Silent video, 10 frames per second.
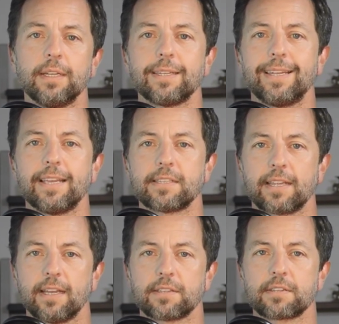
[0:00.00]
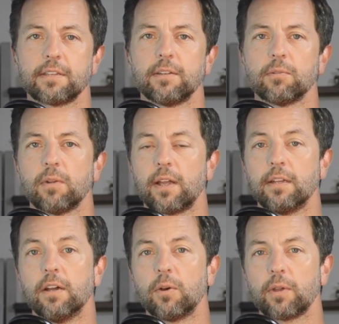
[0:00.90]
Today's guest,
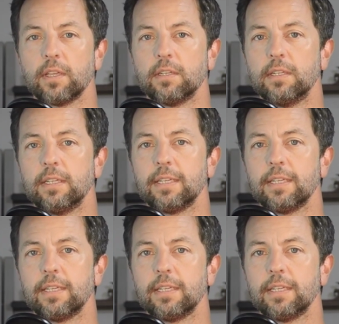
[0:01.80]
Ryan Hogan,